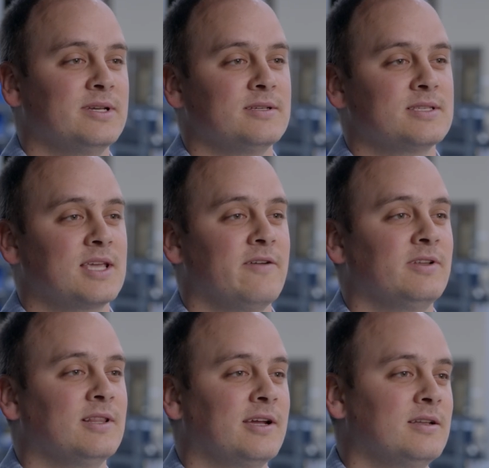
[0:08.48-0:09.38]
is
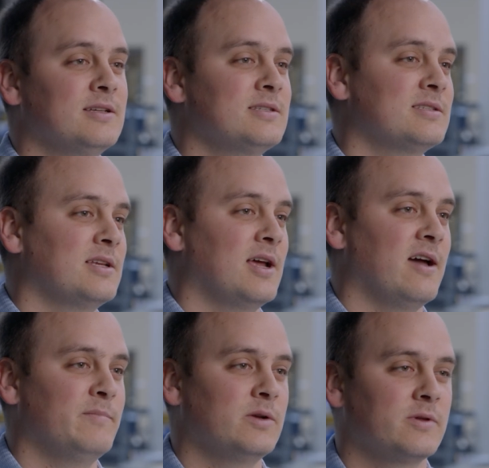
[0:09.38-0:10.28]
Kevin Landis.
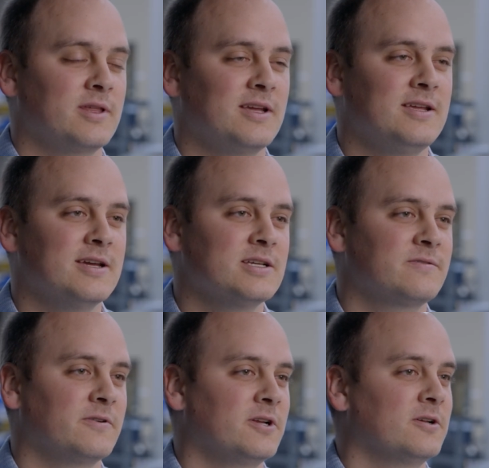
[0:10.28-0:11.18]
I've been with AES
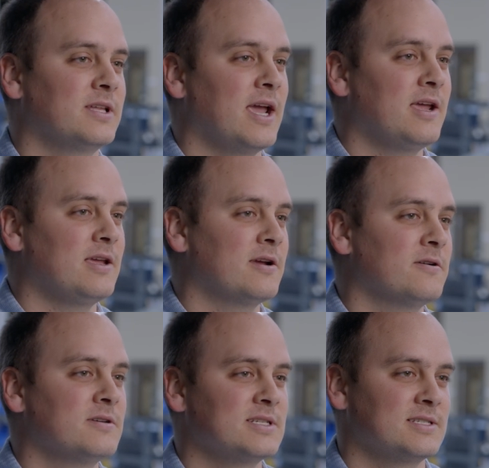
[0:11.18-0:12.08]
for nearly 8
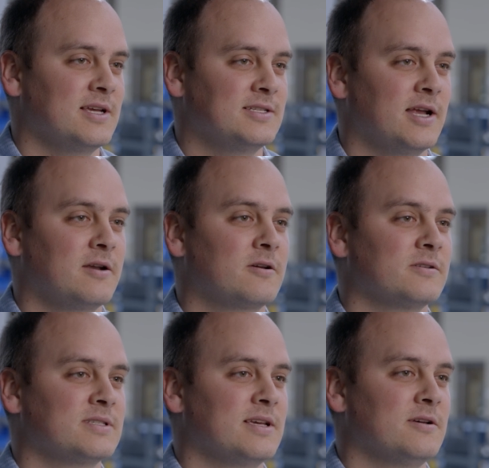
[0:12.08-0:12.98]
years as a technical
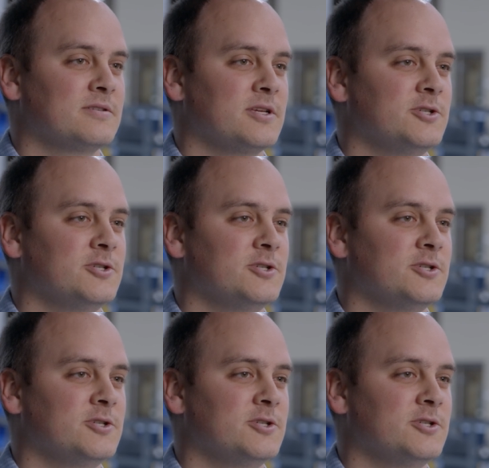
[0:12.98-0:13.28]
sales